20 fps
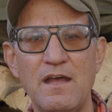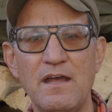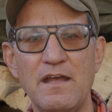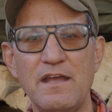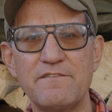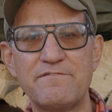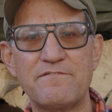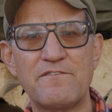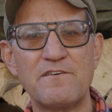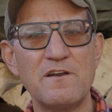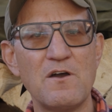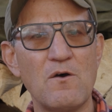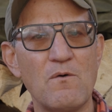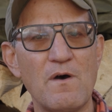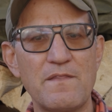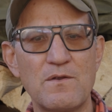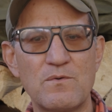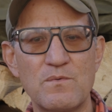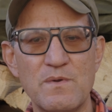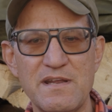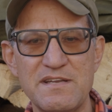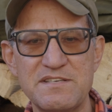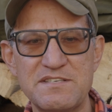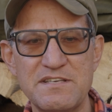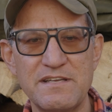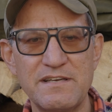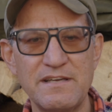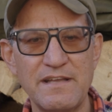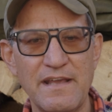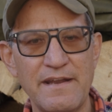If for no other
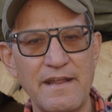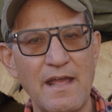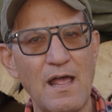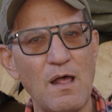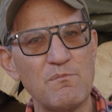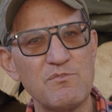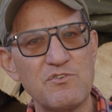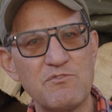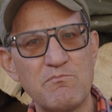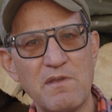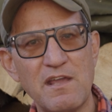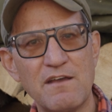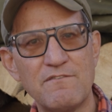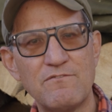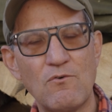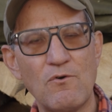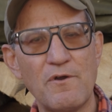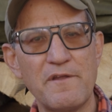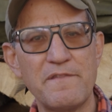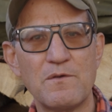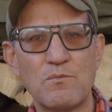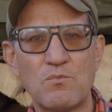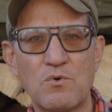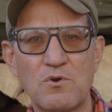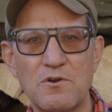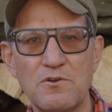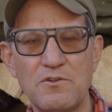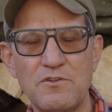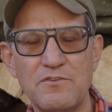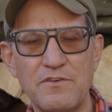reason, it helps me avoid the
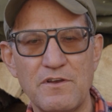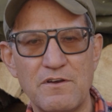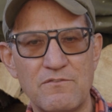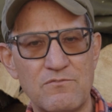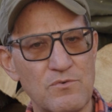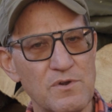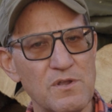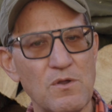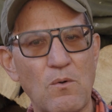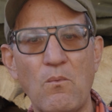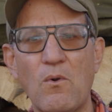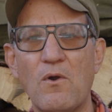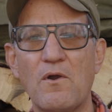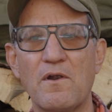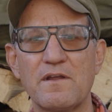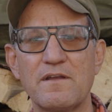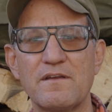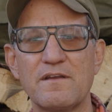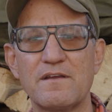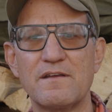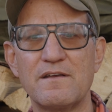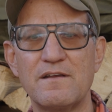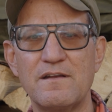world of real work.